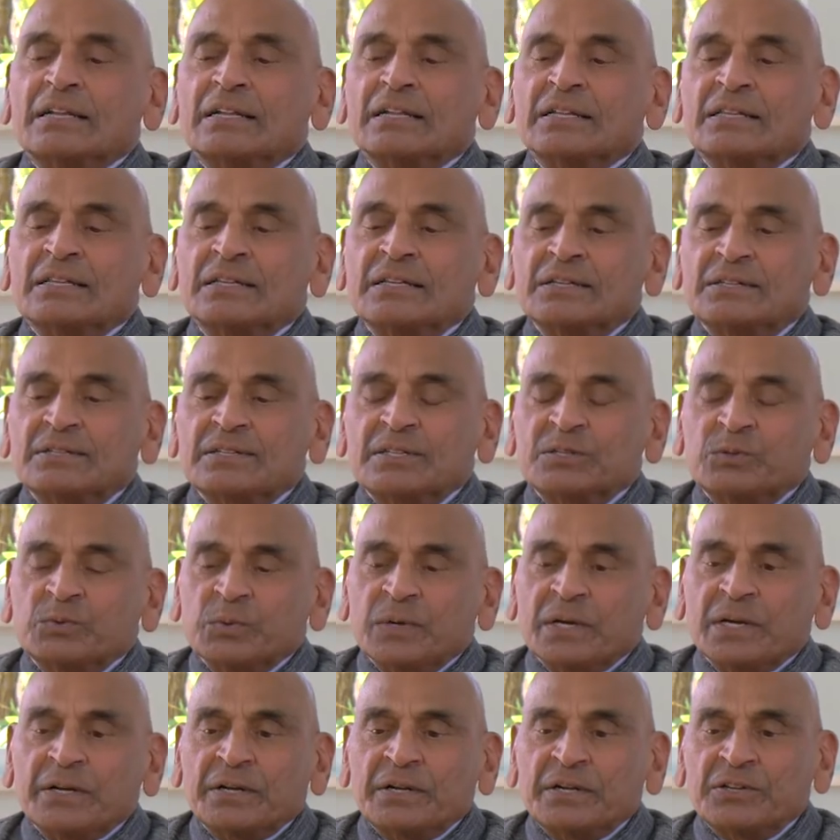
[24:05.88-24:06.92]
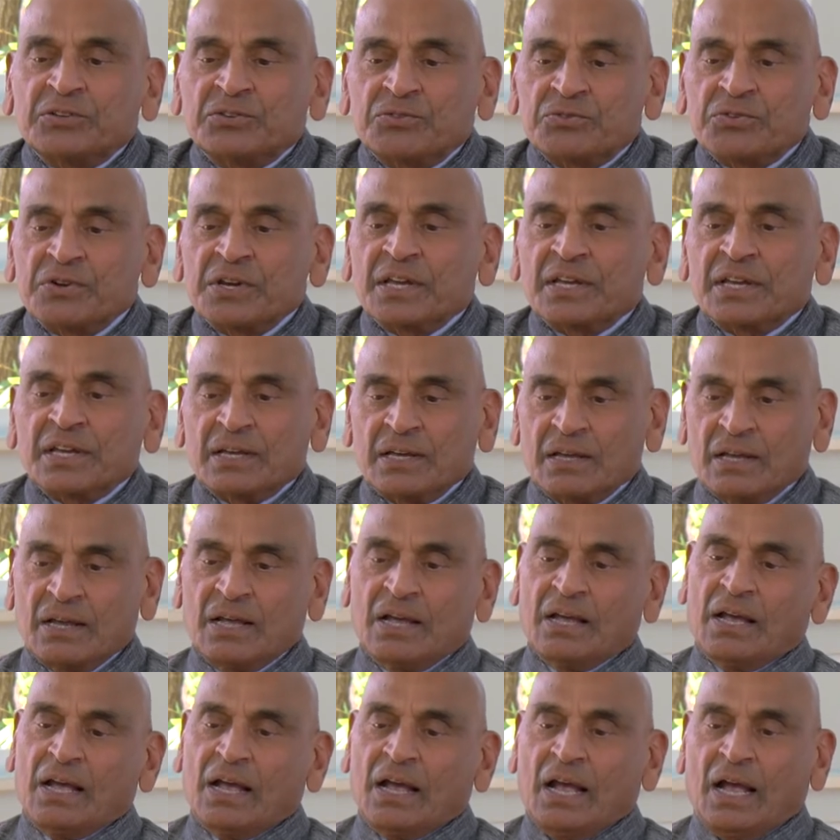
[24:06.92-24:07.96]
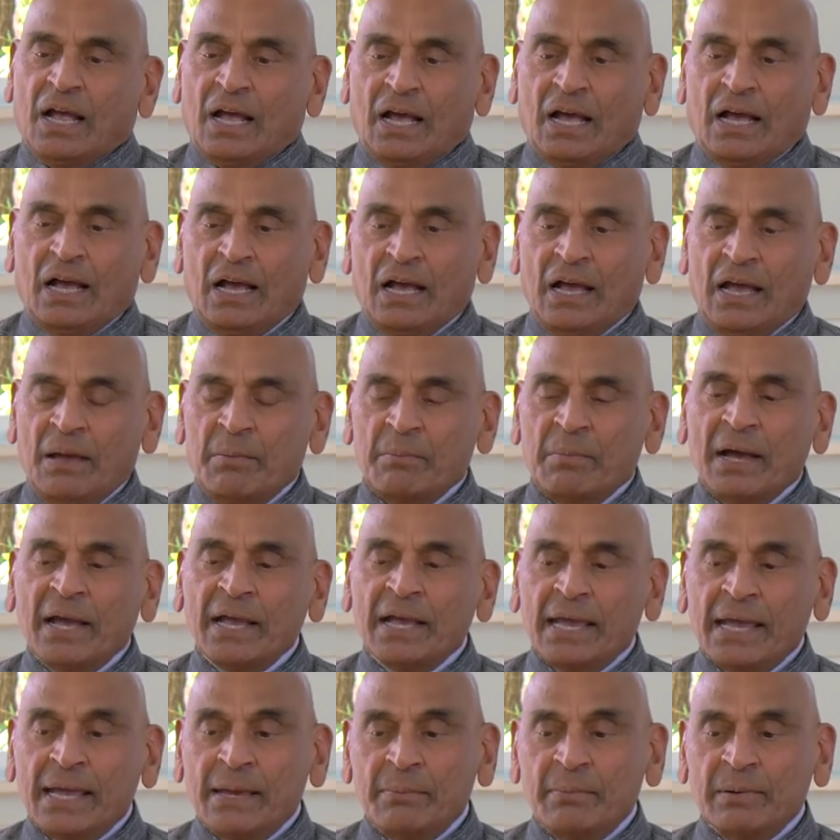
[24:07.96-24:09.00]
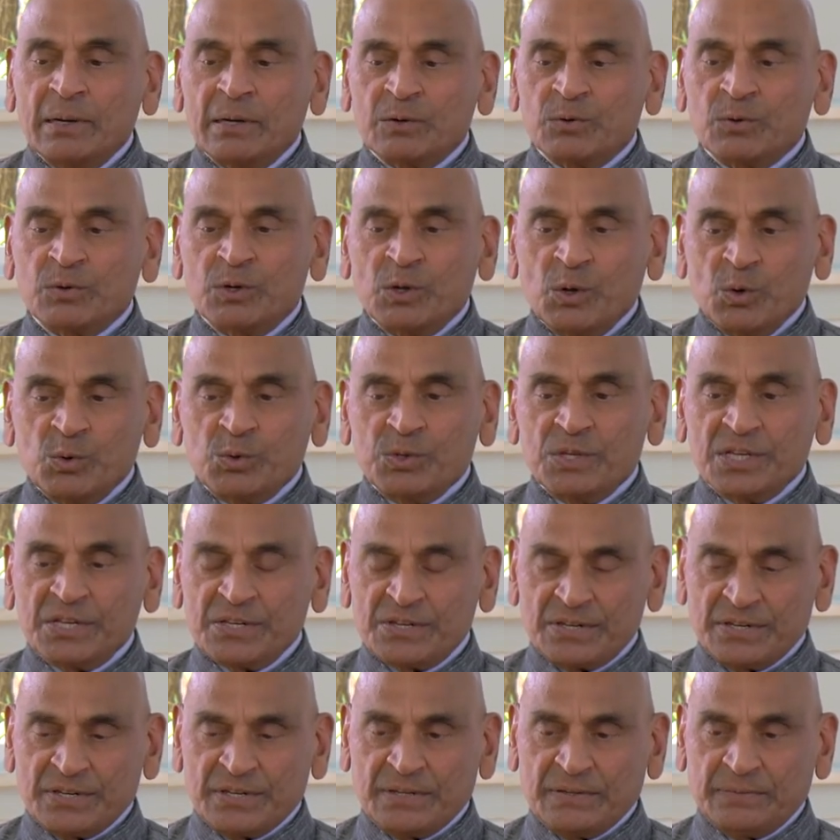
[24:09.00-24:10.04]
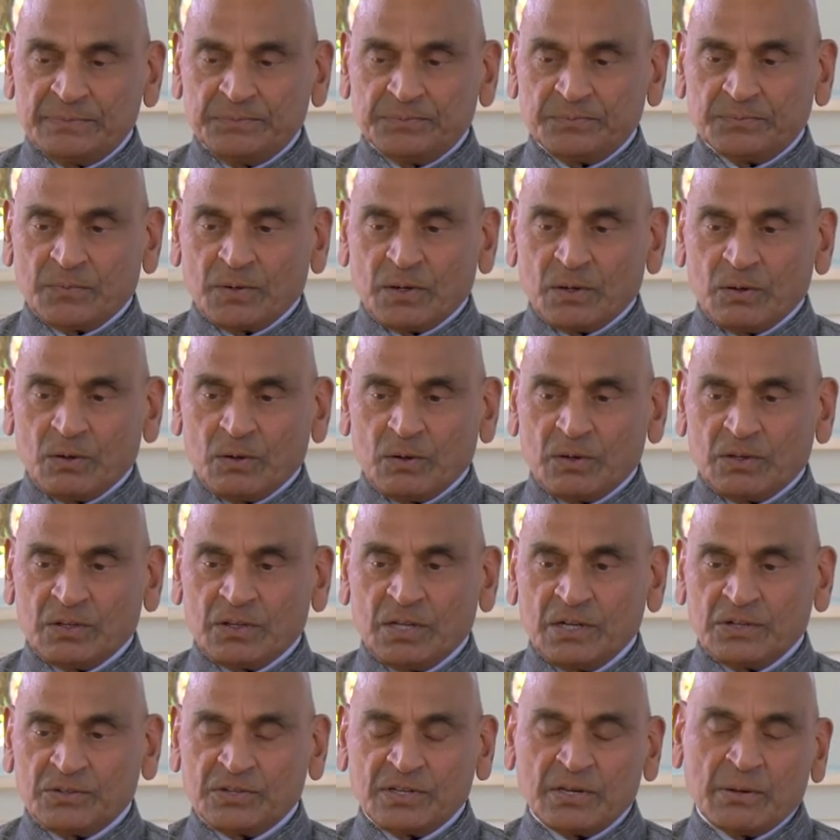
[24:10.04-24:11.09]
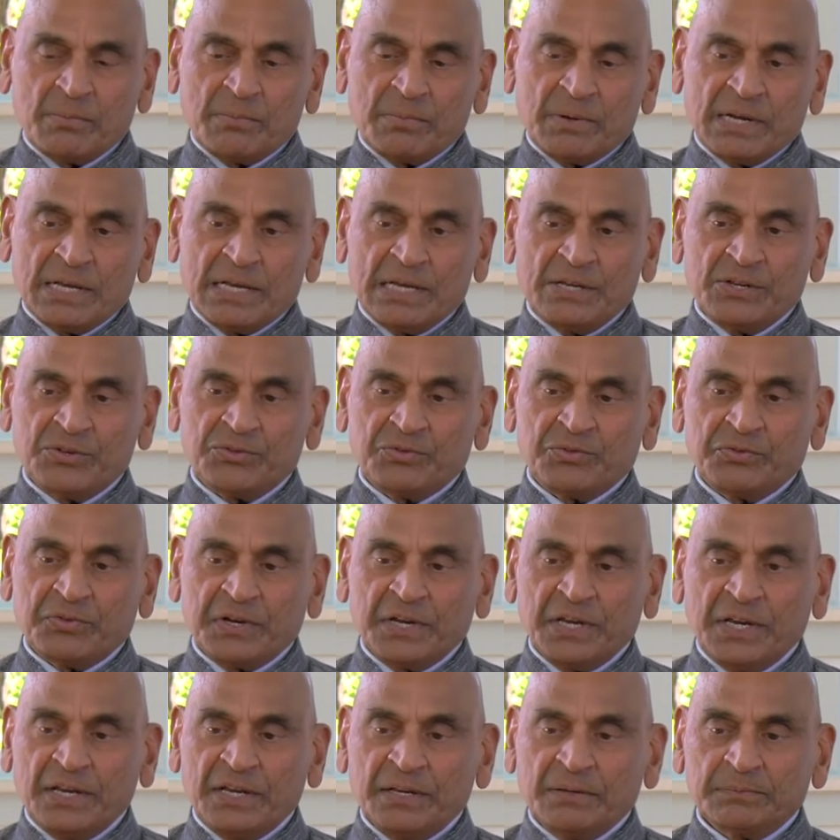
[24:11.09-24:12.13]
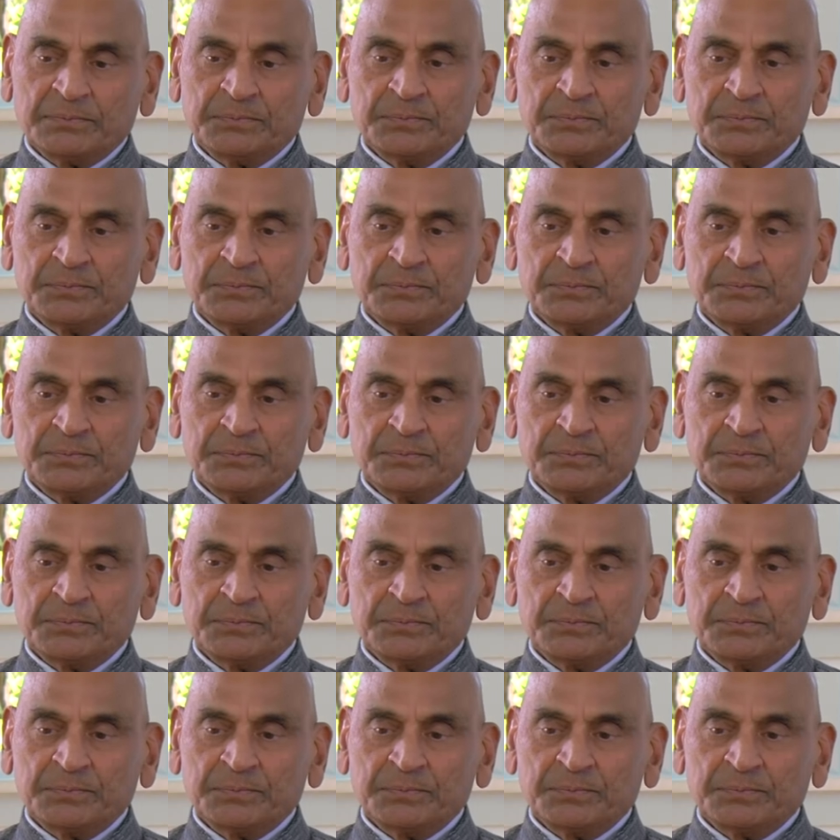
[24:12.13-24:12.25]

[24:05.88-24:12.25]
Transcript: this is where it's tricky. Am I able to know this, that somebody is free?